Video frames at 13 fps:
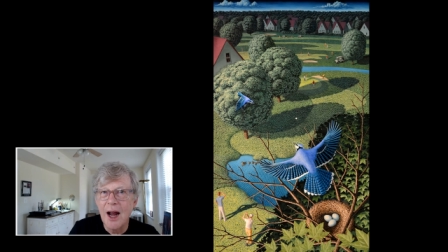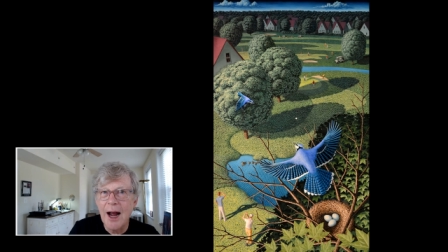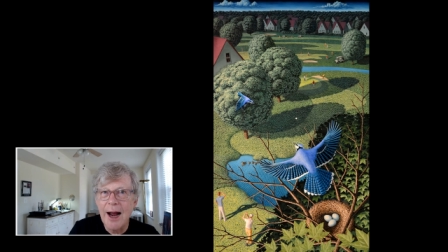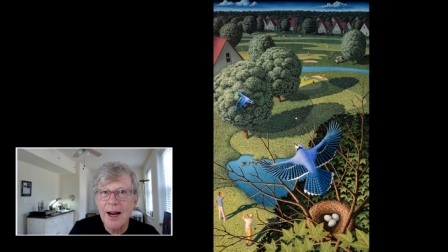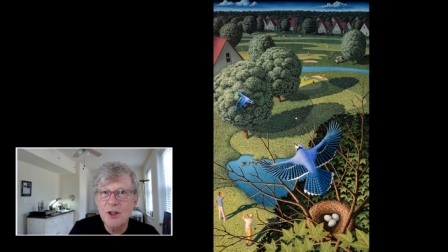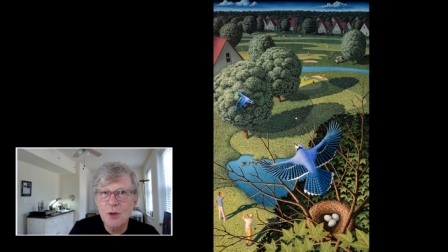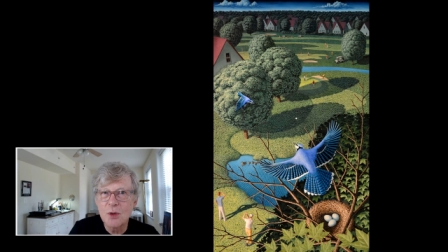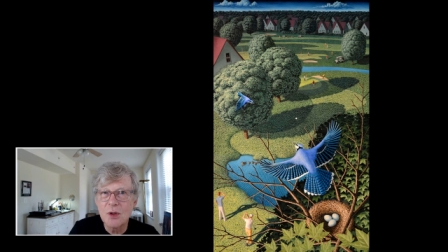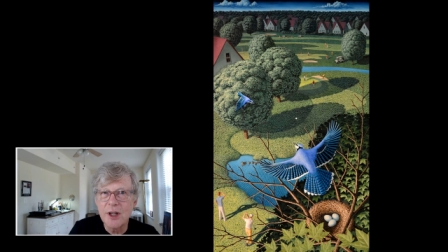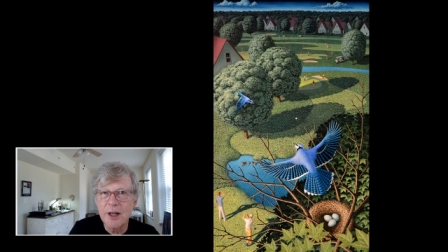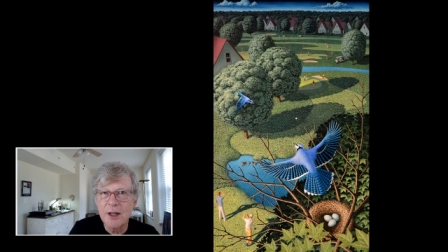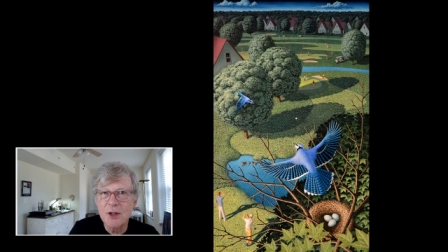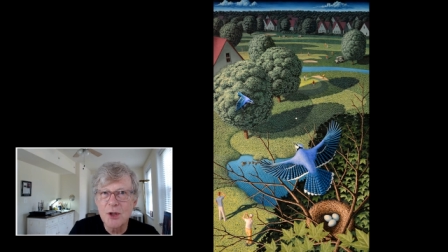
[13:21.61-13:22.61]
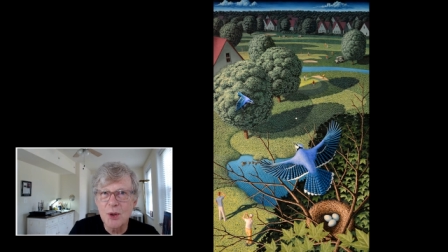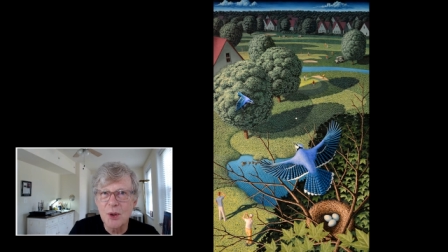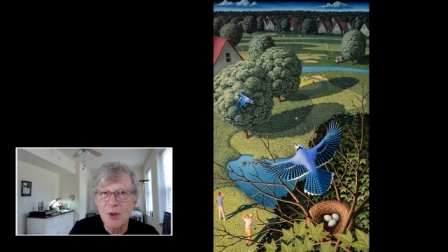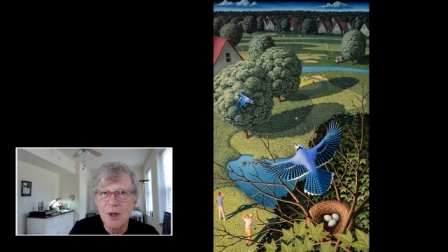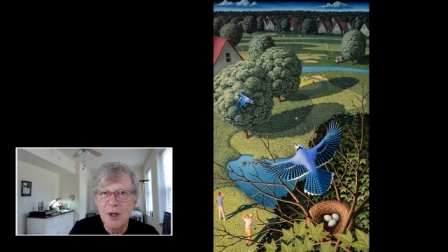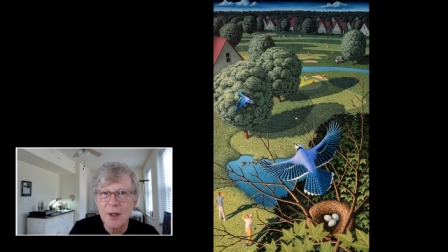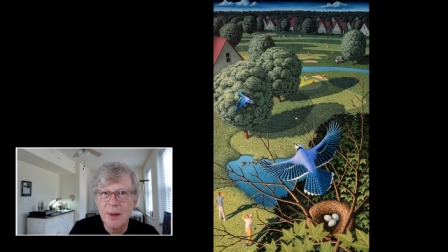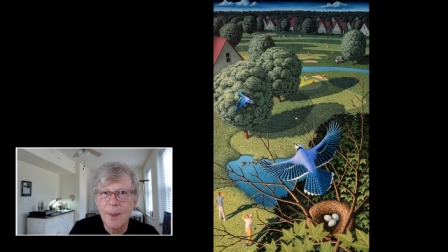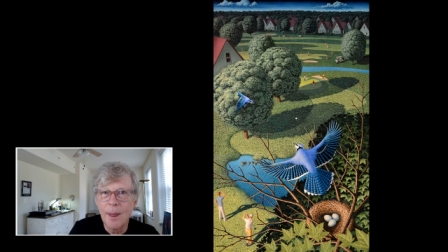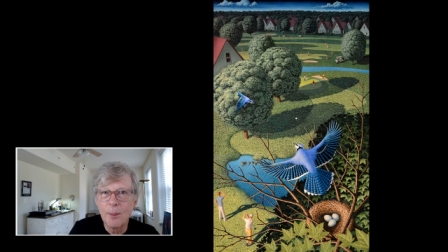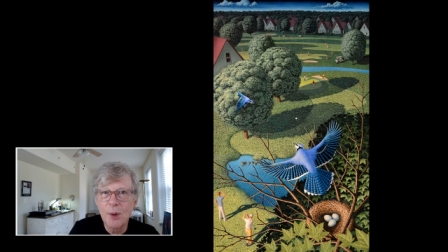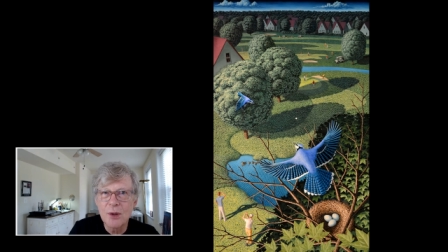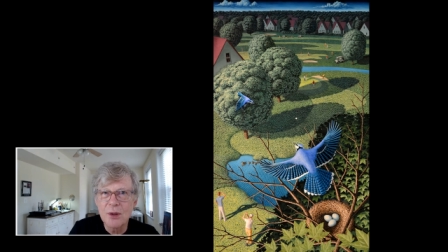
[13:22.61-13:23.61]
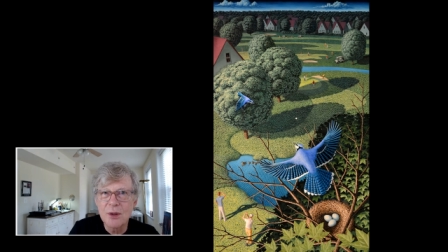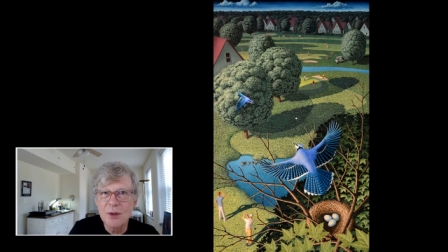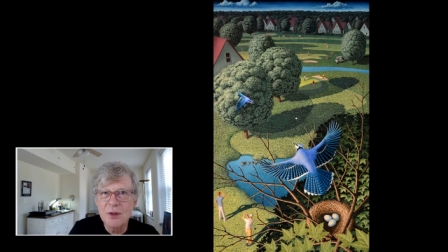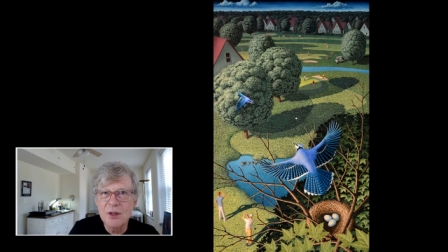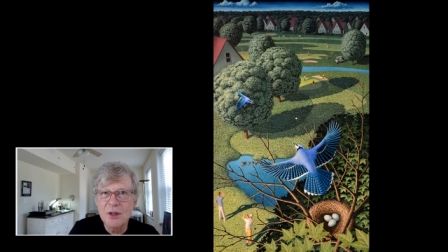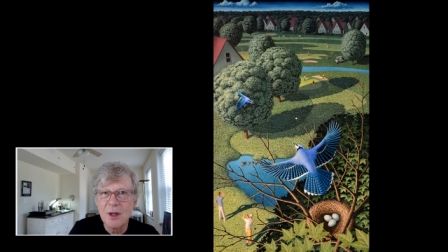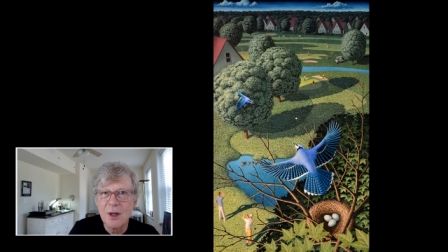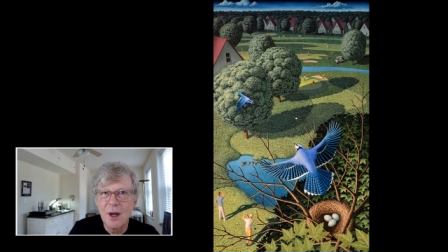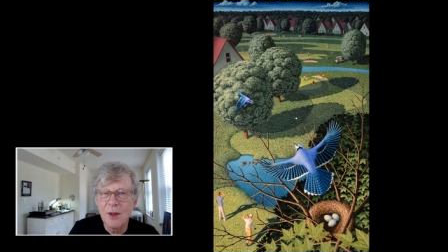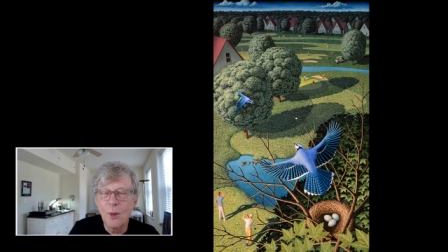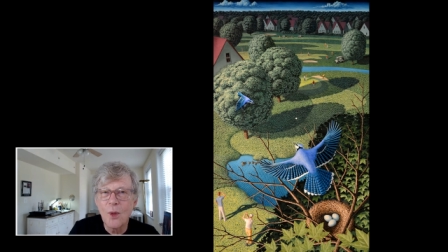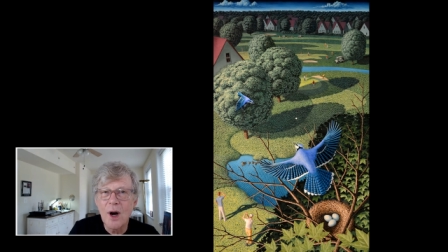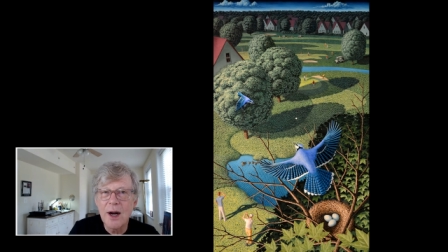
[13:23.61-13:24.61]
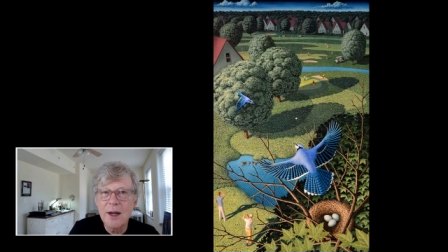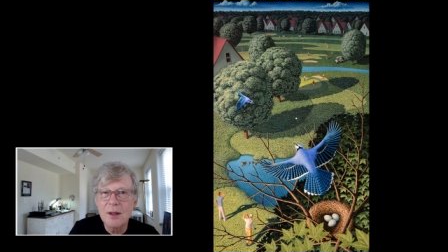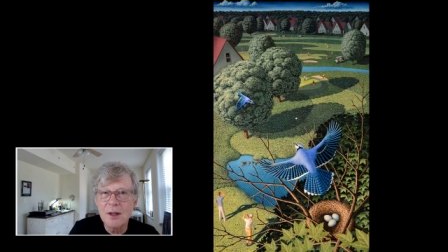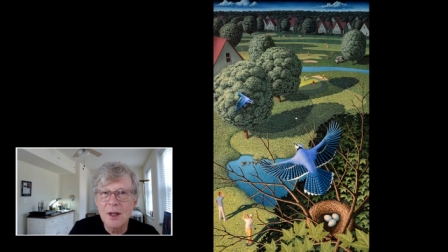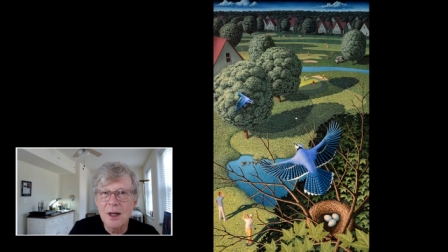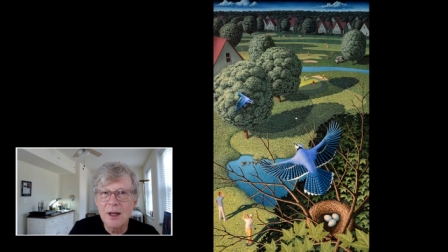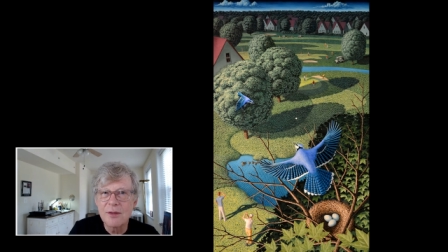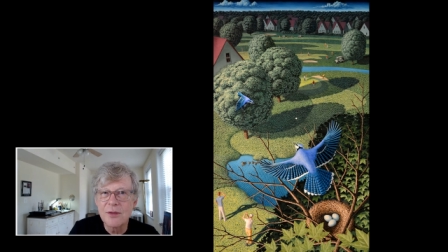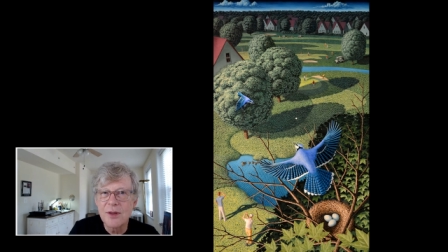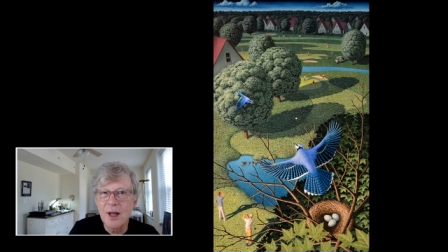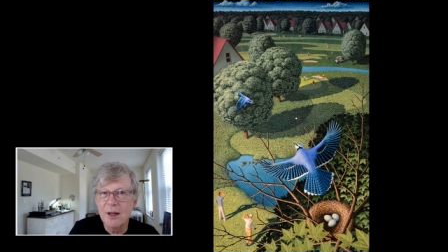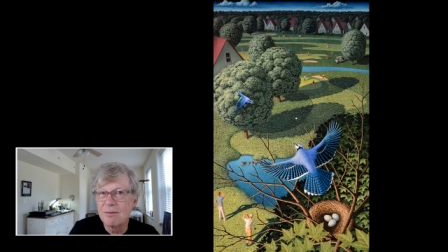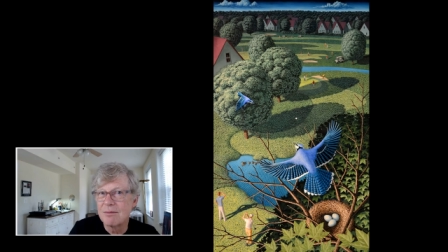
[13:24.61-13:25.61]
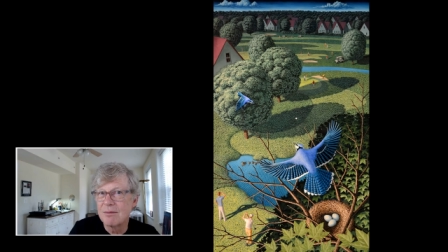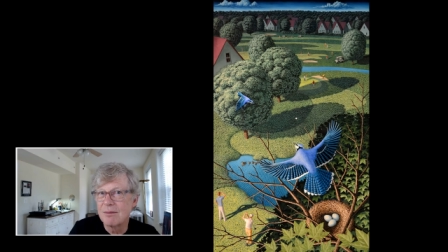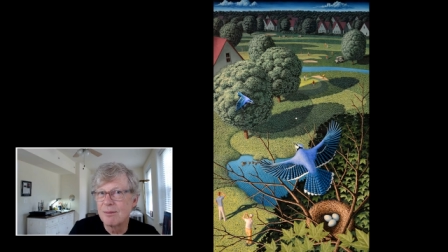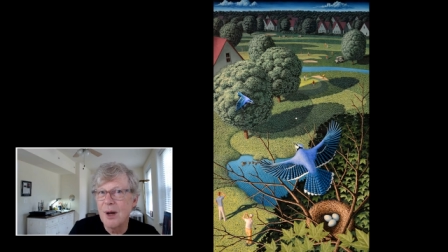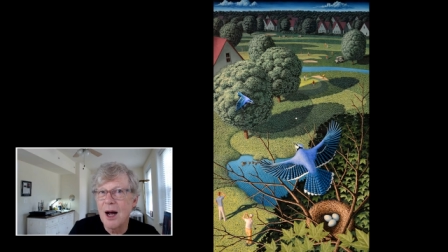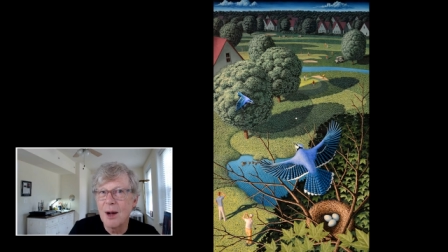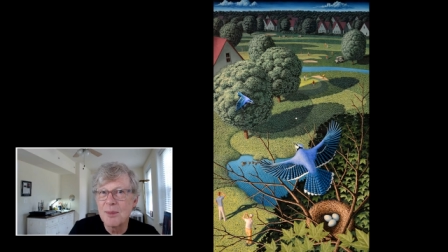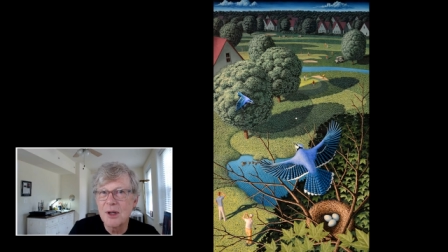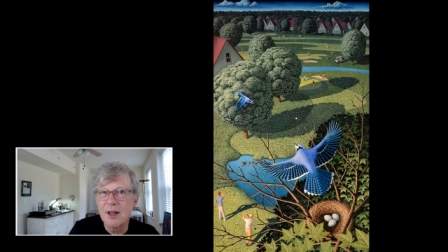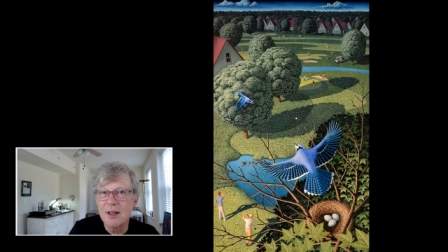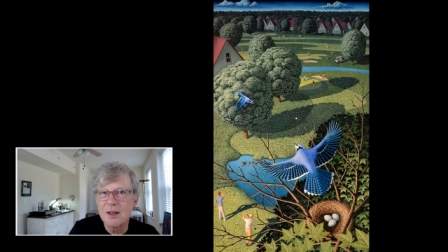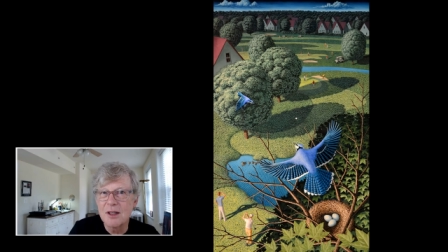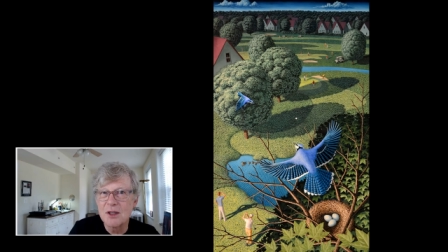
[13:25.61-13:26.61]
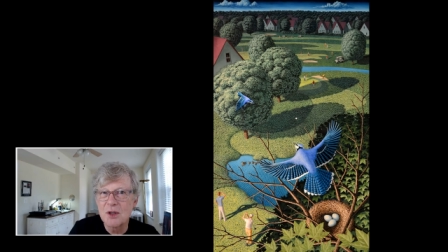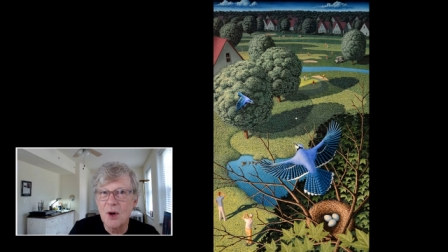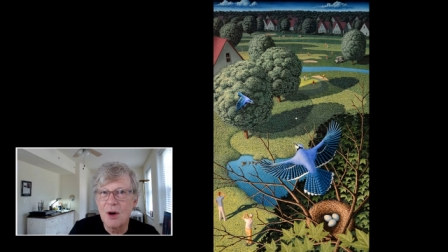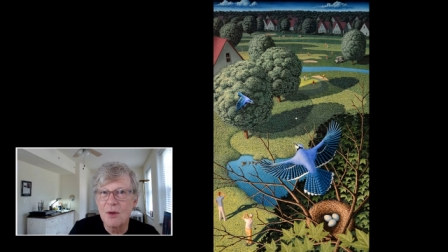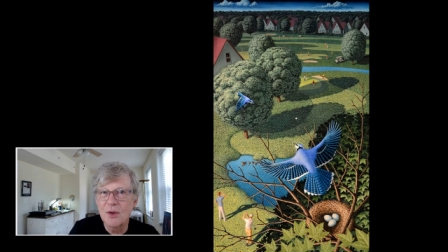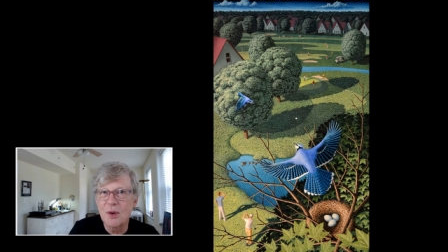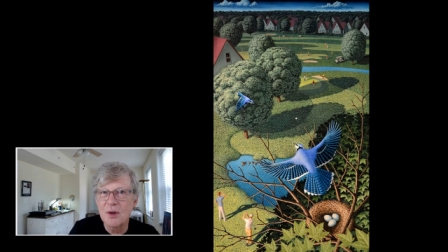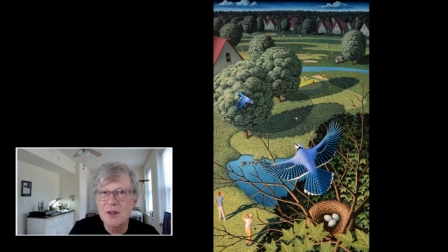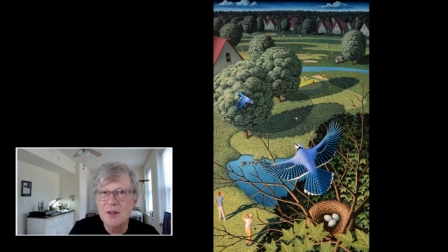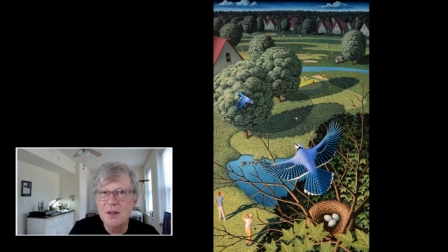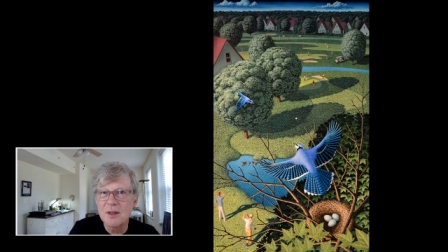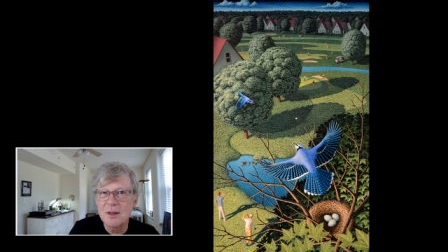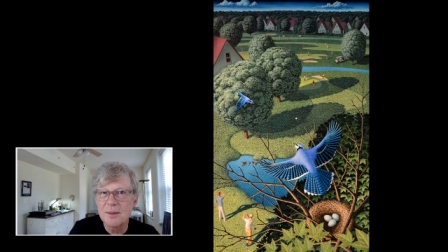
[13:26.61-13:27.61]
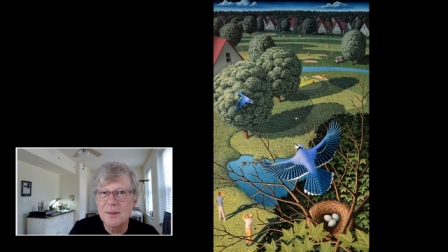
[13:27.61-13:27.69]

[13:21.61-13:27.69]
actual nature and the birds and the wildlife that populate these golf courses.